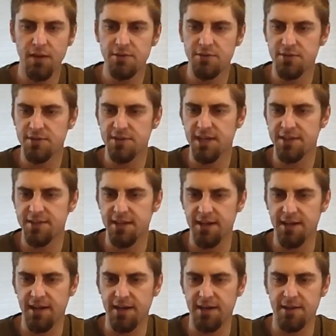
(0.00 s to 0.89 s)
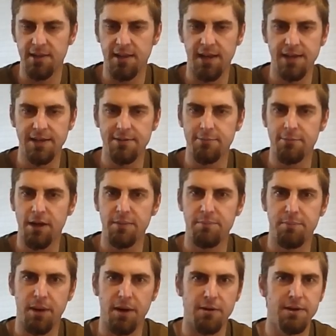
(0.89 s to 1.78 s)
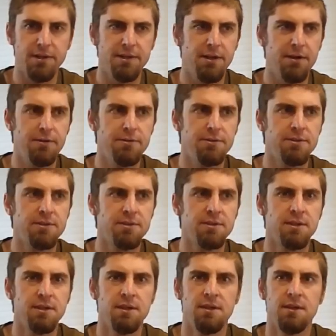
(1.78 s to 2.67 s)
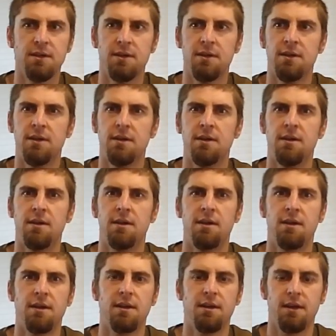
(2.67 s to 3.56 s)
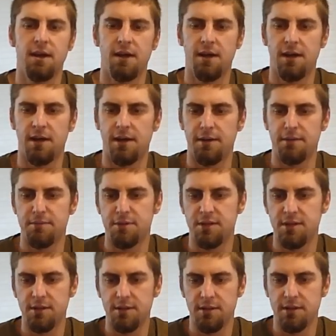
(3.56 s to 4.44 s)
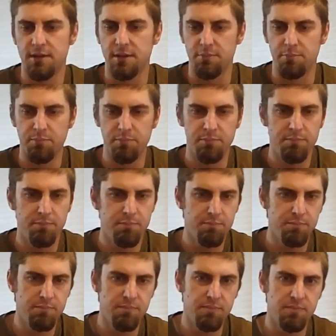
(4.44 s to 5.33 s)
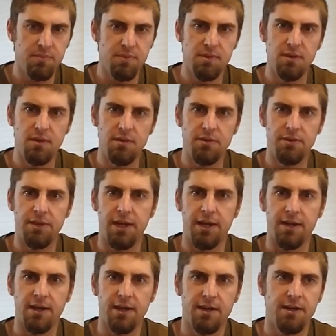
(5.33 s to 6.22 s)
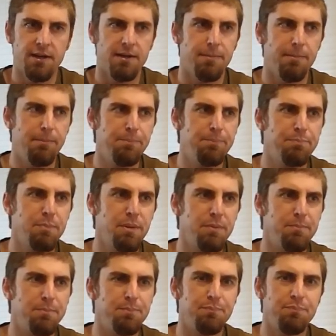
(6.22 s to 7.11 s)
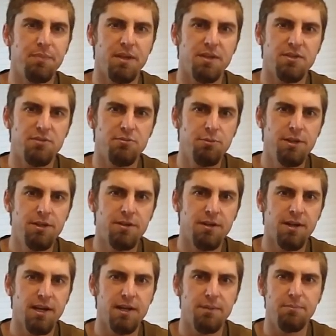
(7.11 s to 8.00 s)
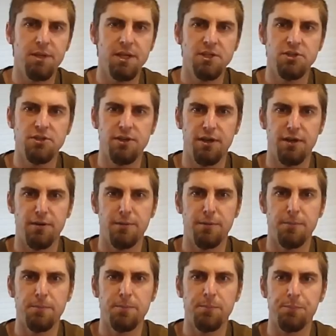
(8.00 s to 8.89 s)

So it's got that kind of light red berry notes. Uh, the, the that kind of sweeter kind of peach note